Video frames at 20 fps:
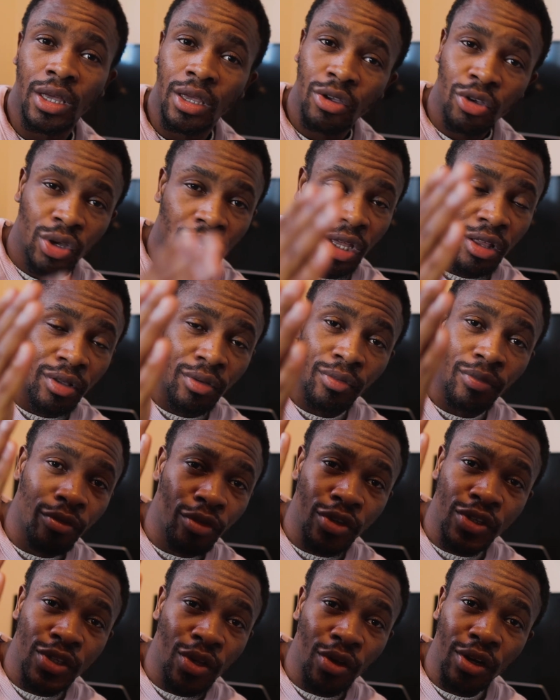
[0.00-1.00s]
You can
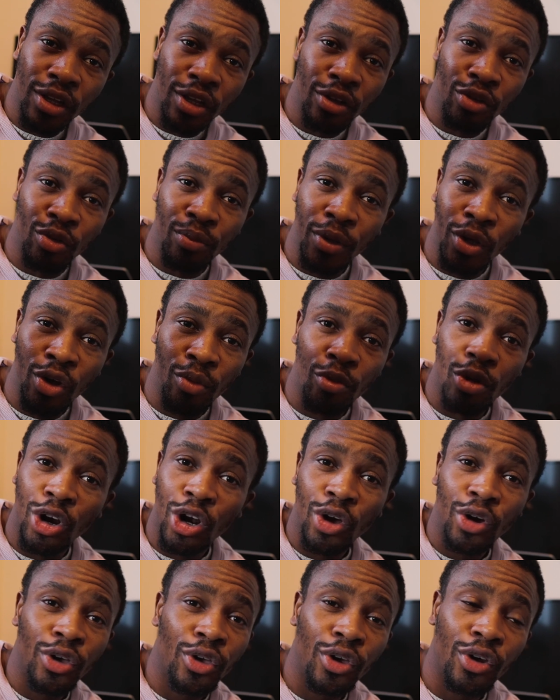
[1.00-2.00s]
study to become a
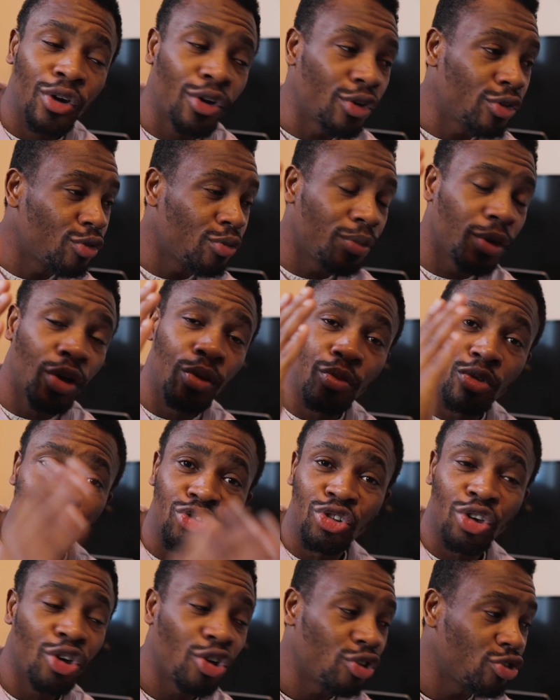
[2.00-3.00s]
lawyer, to become a
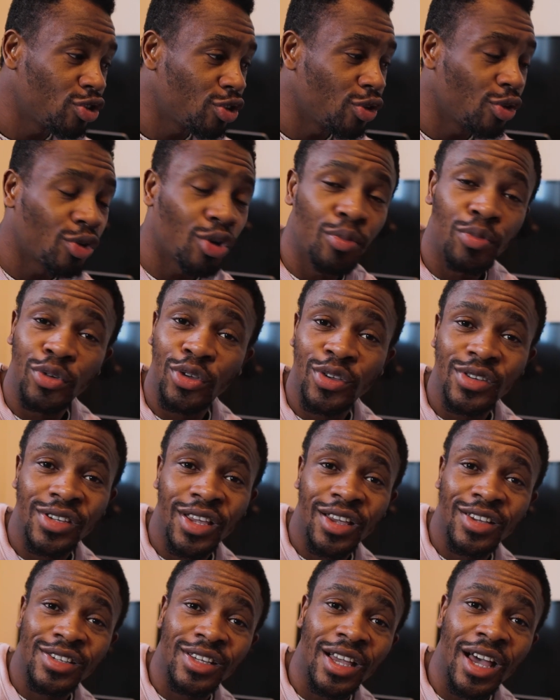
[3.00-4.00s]
judge, a computer
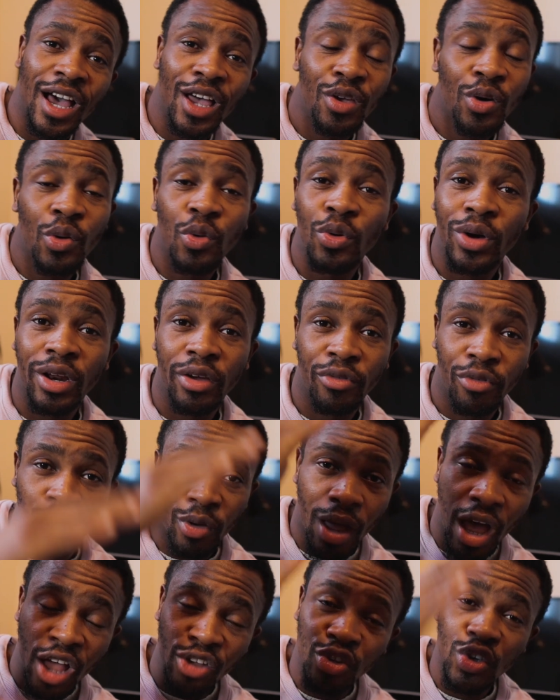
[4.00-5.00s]
science guy, or whatever.
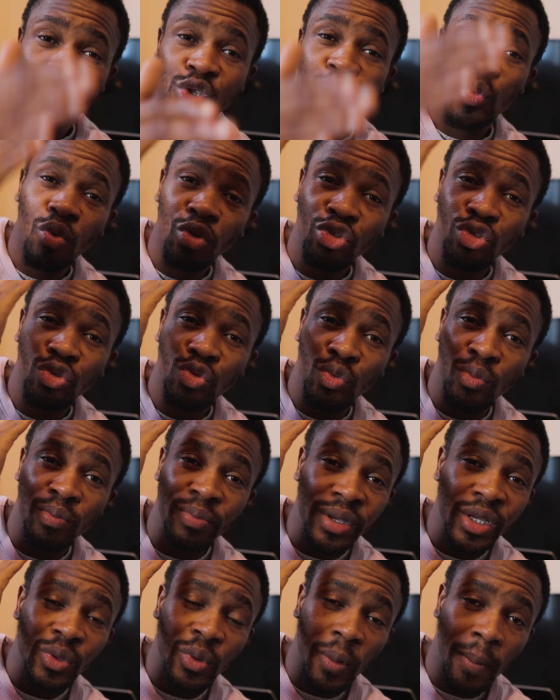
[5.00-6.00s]
I just want you to
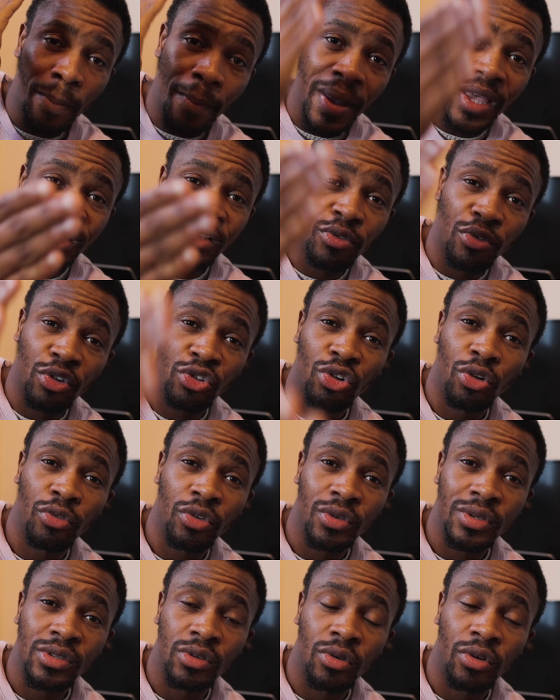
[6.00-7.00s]
be the best version
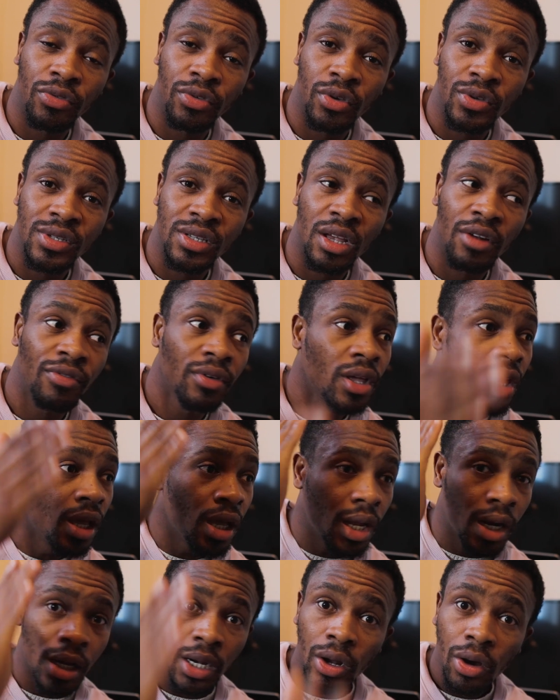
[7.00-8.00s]
of yourself.
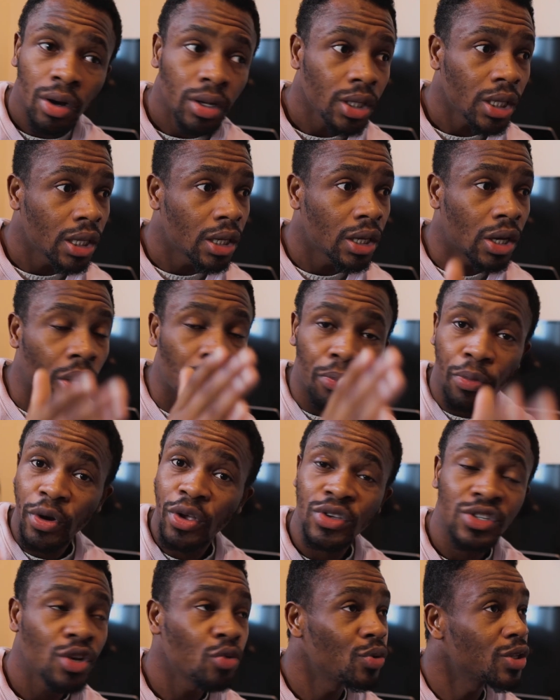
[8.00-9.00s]
Not compare
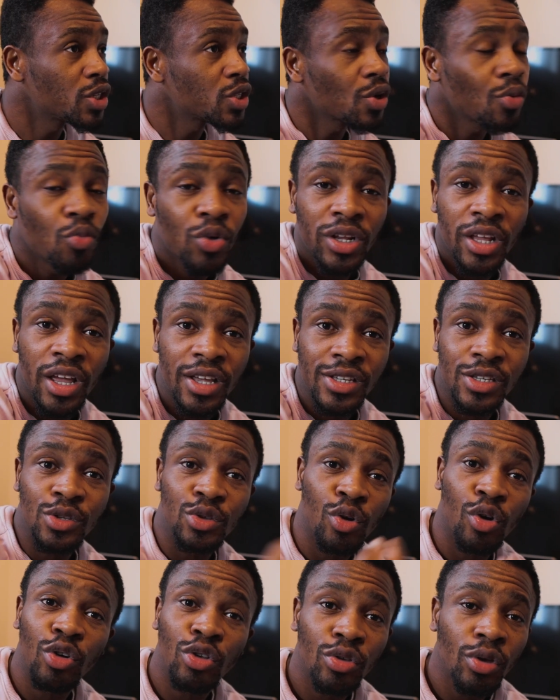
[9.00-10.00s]
yourself with someone else.
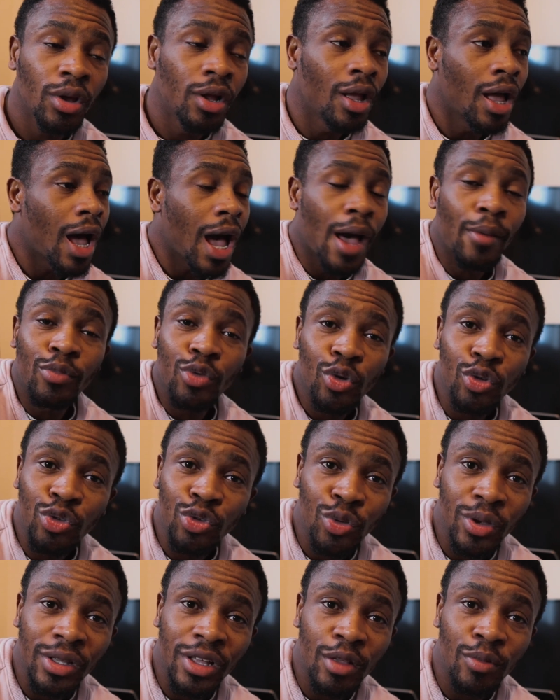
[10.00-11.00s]
Not, I'm not
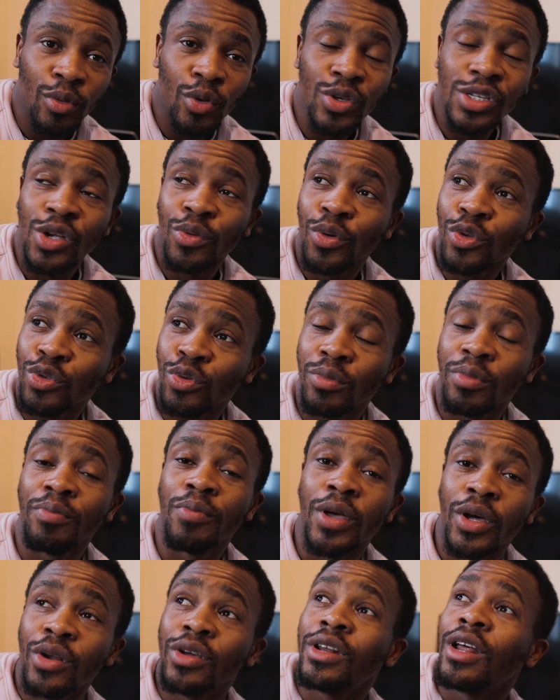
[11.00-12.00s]
doing that because I want to be
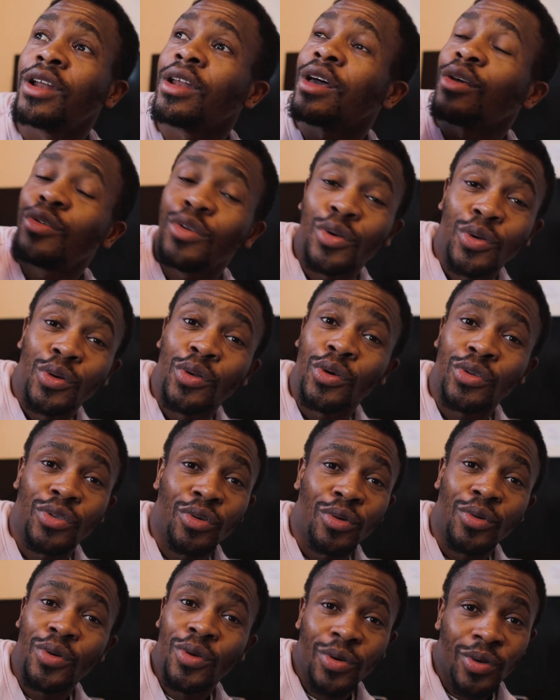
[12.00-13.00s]
better than another doctor.
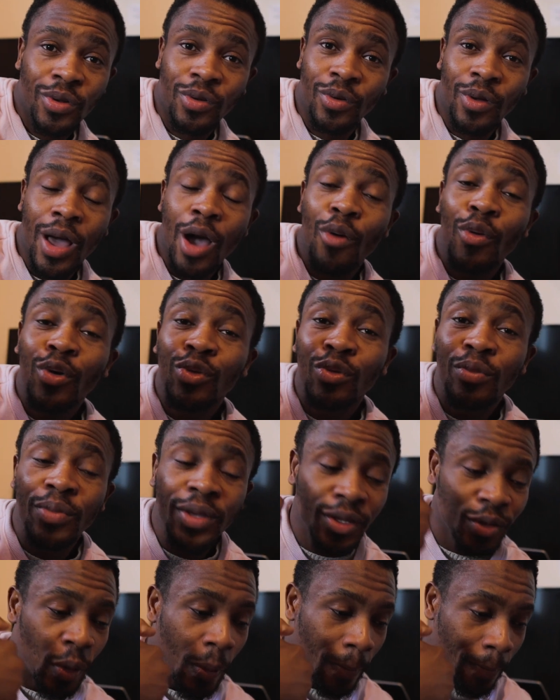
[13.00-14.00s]
No, no, no. I want to
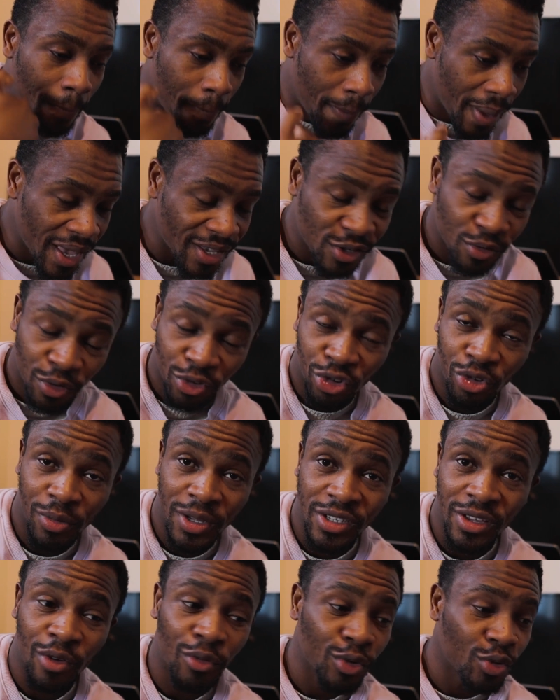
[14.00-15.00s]
be the best version of
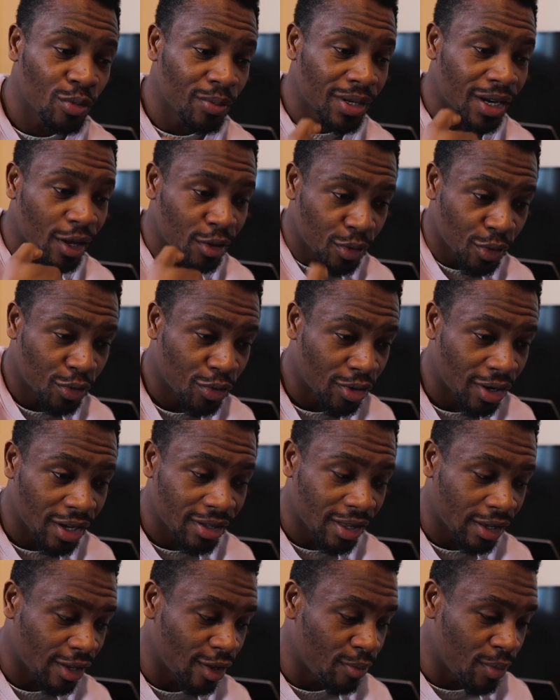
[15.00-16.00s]
myself. I want to be that doctor
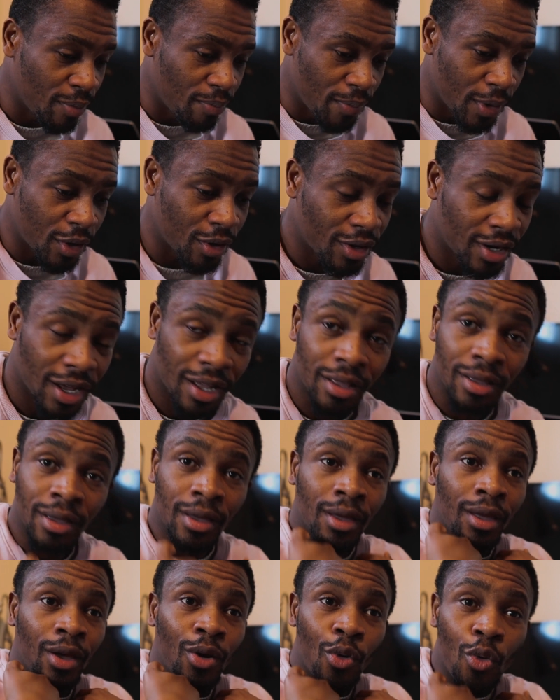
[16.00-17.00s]
that I can be better than
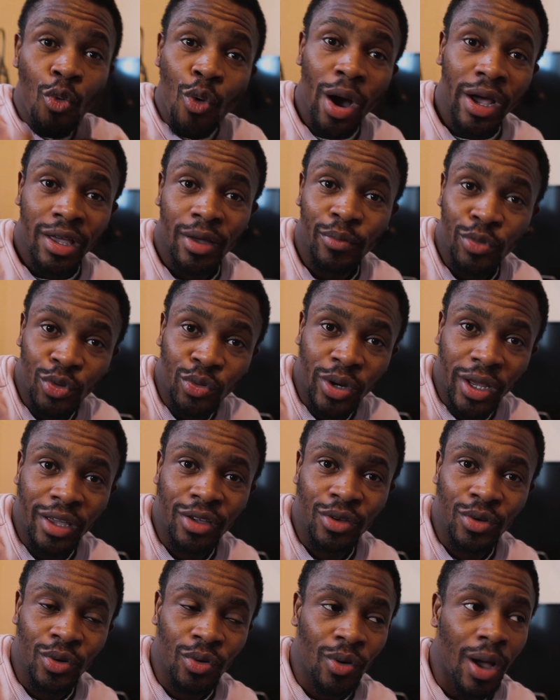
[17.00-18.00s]
who I am today.
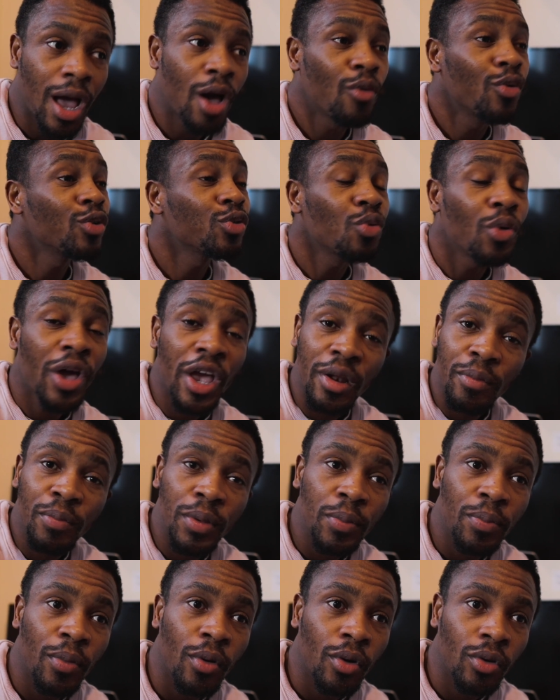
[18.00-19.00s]
You know, I want to help
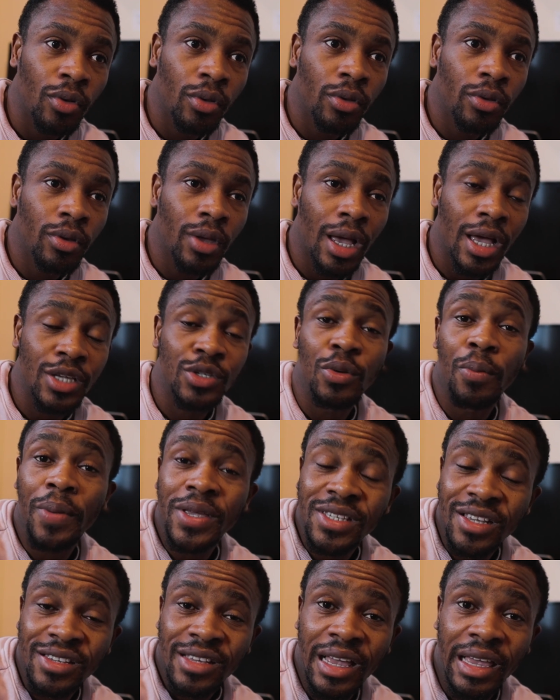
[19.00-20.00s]
people as the
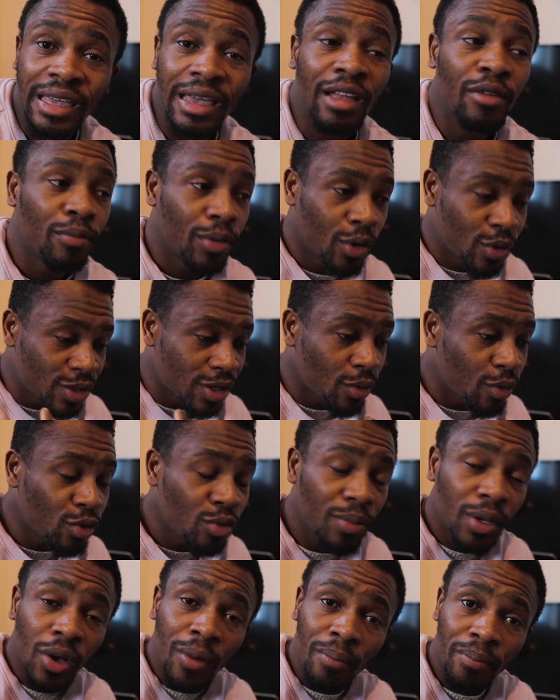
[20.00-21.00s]
best as I can, because I want to
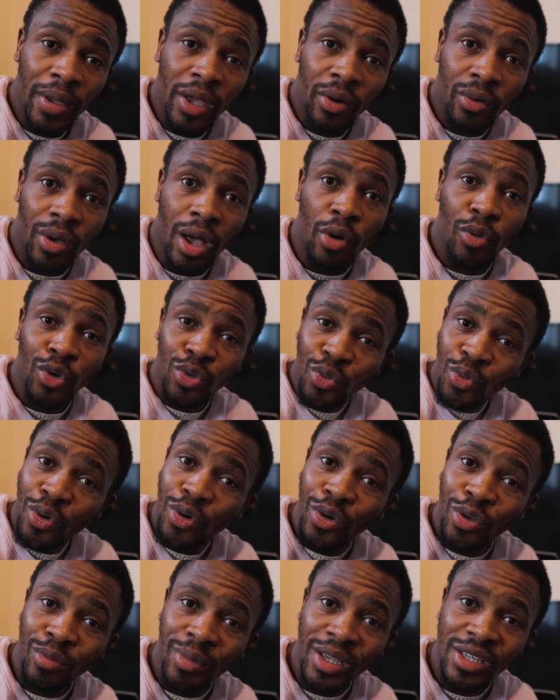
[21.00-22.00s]
become better. I want to
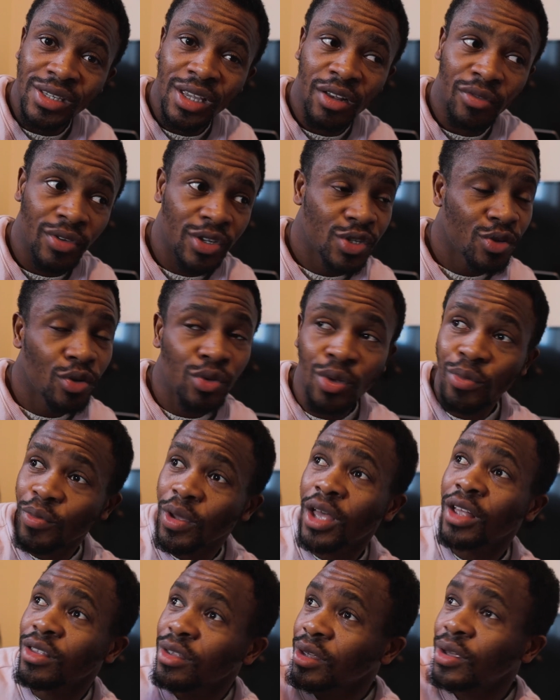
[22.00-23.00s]
work on myself. It's not
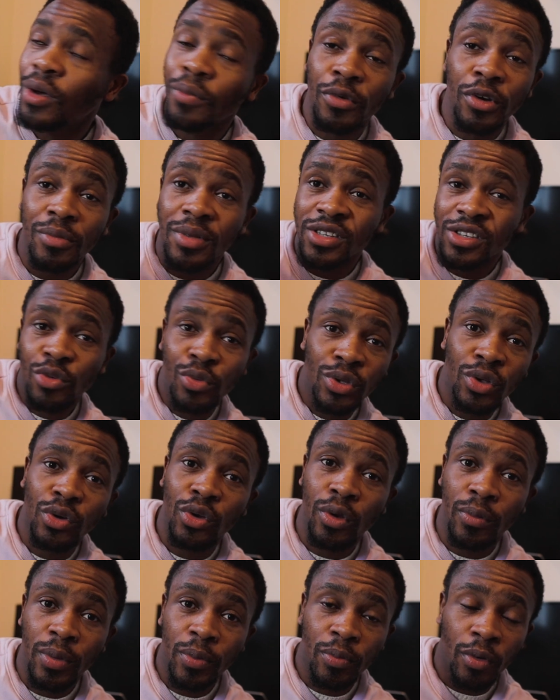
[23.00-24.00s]
about comparing myself with
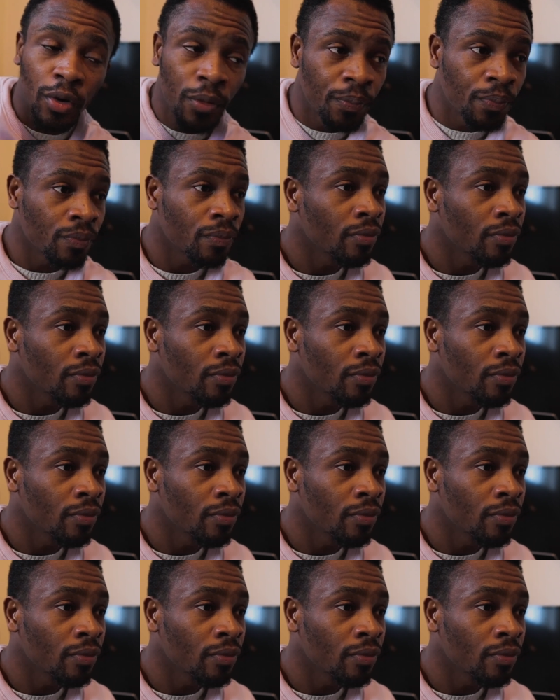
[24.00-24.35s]
other people.